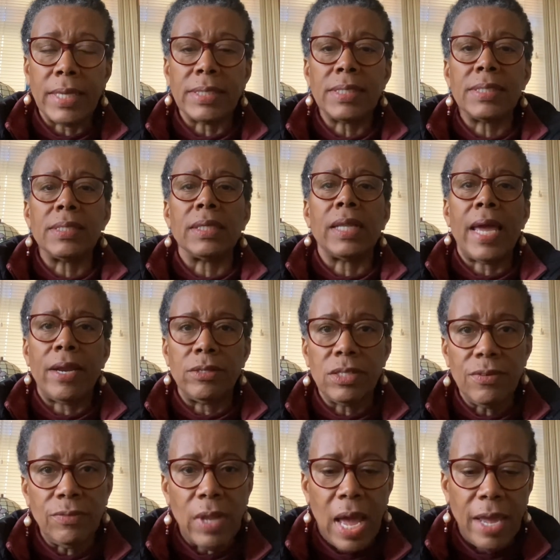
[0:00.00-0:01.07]
the layers
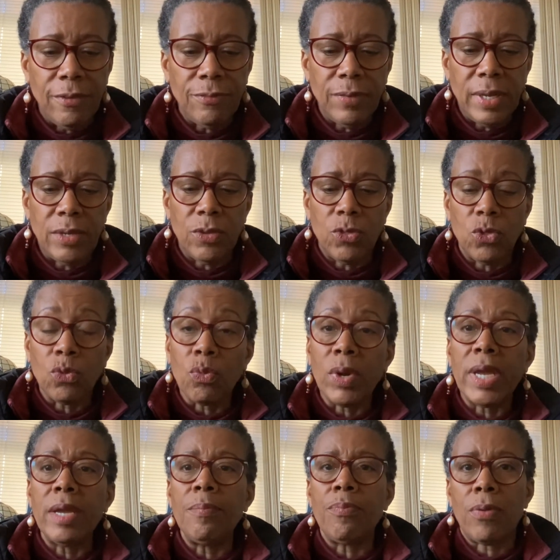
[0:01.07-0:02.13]
of life into
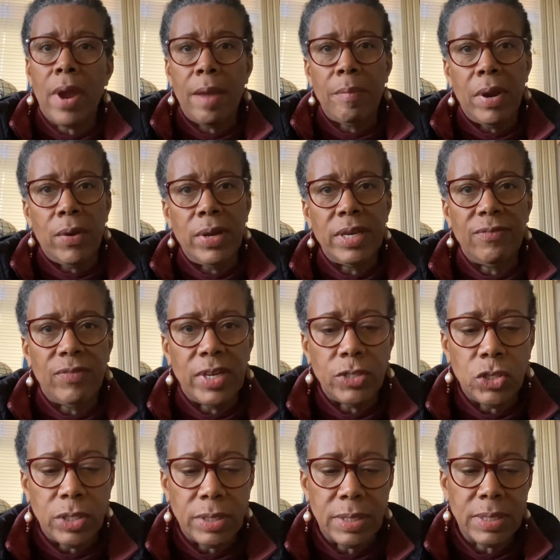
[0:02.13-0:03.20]
3 primary
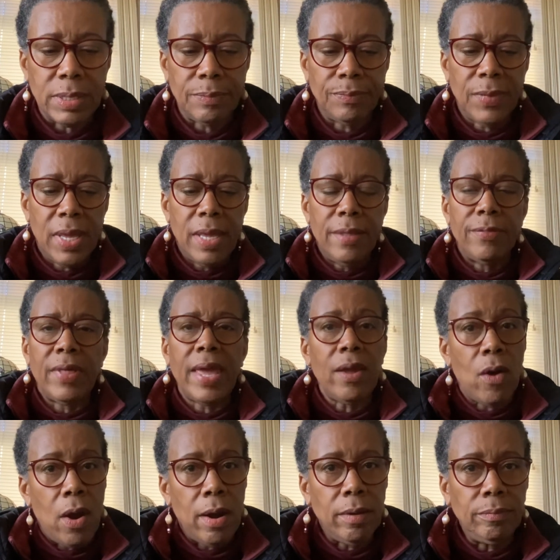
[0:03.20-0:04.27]
divisions. They
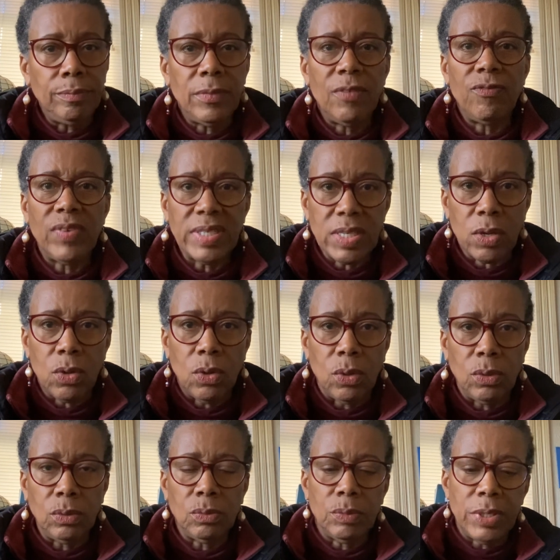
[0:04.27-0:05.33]
are
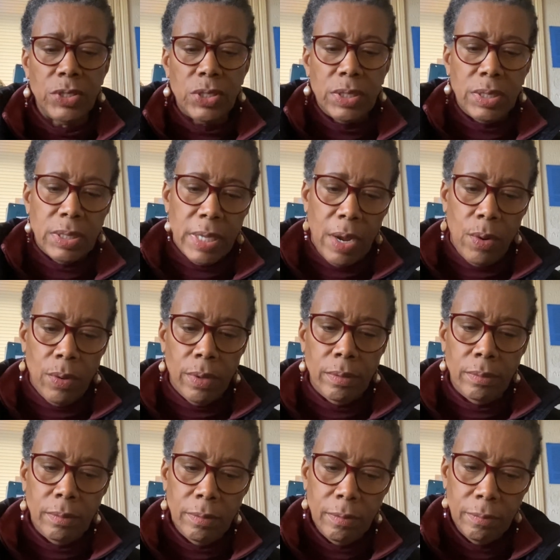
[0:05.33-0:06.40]
physical, which is our
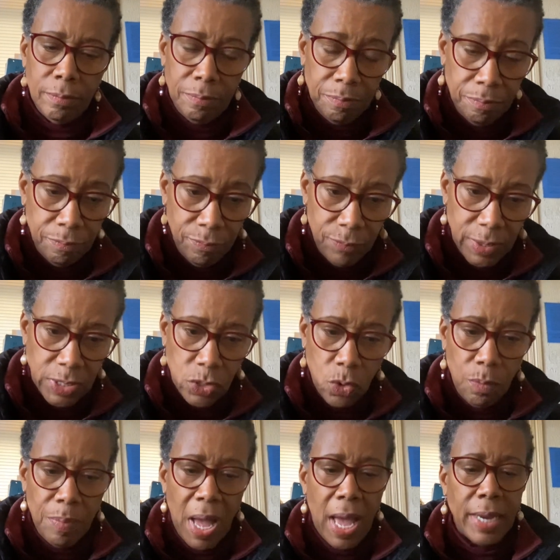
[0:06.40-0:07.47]
physical
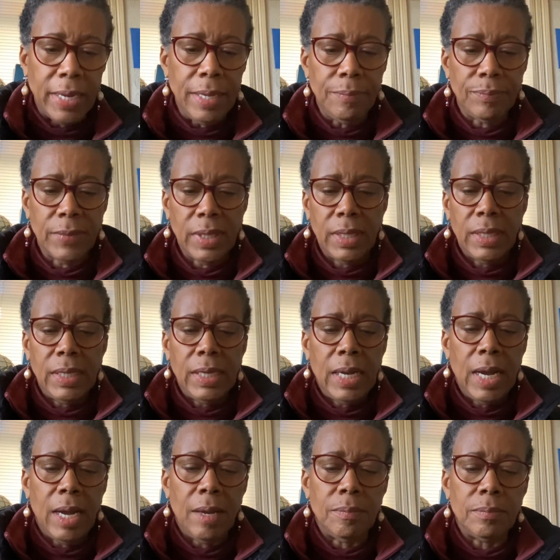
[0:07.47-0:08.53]
body,
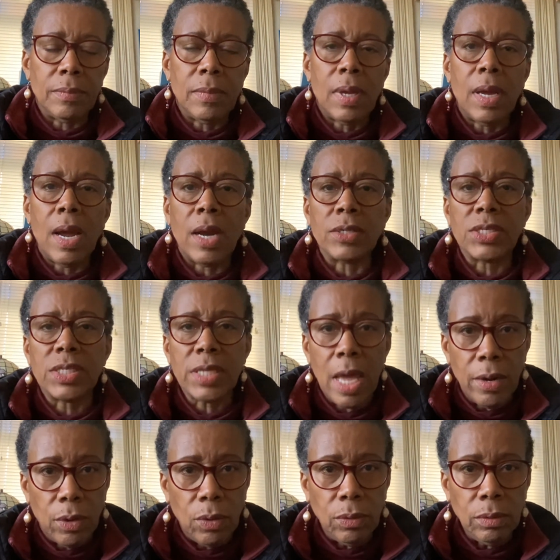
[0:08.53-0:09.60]
our
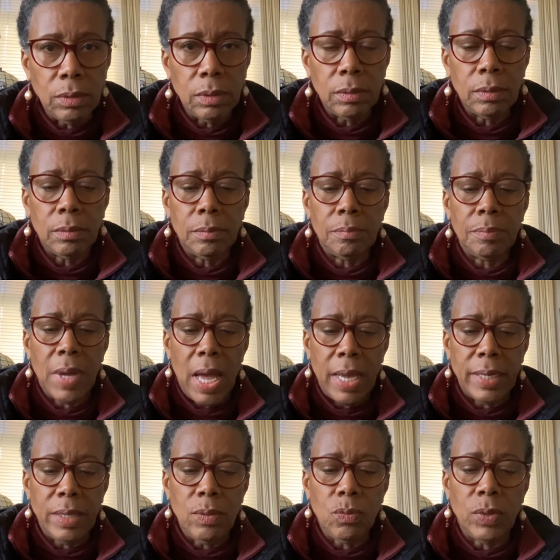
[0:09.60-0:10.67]
subtle
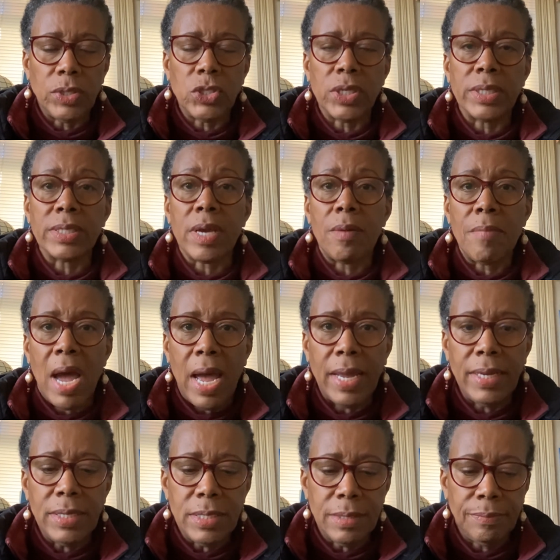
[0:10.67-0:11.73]
body, which is our
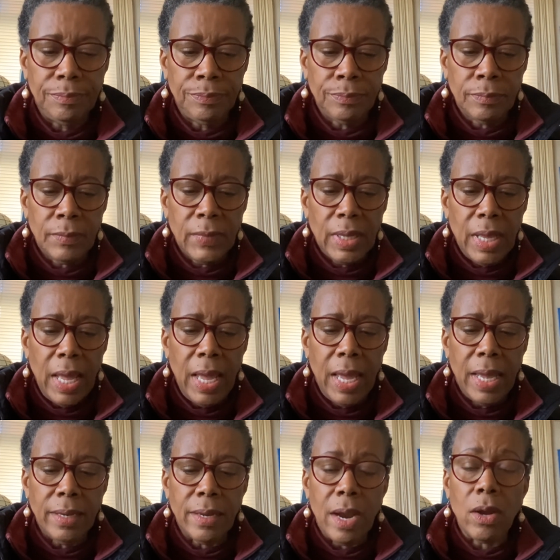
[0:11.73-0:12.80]
mind,
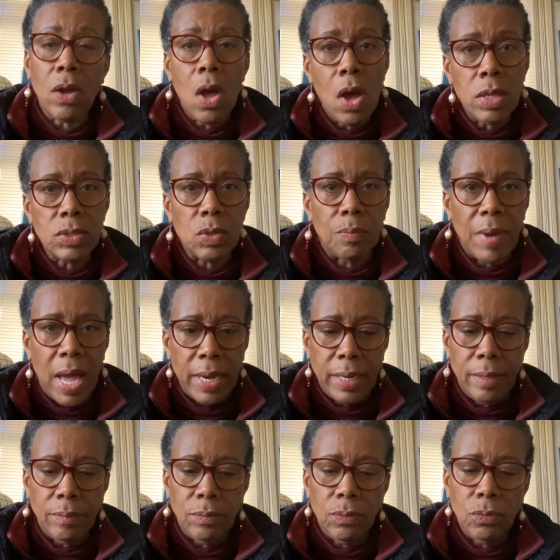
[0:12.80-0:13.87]
and our causal body,
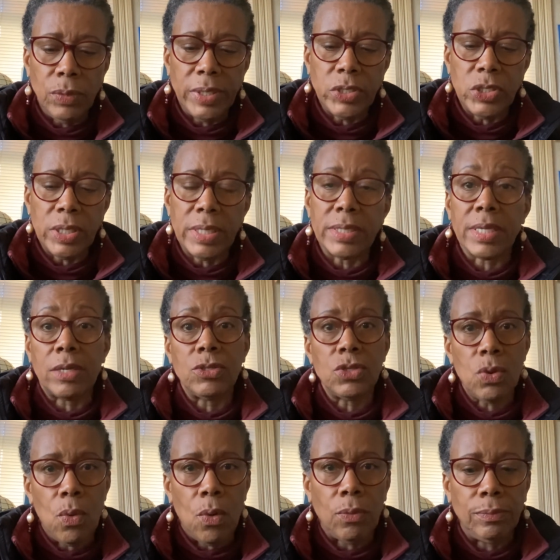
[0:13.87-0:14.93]
which is our
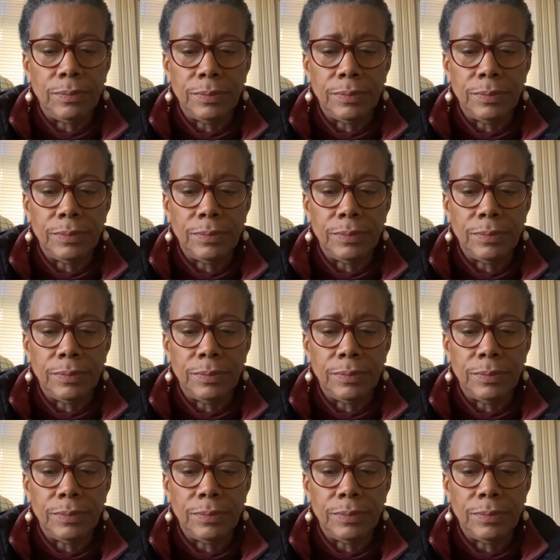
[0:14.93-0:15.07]
soul.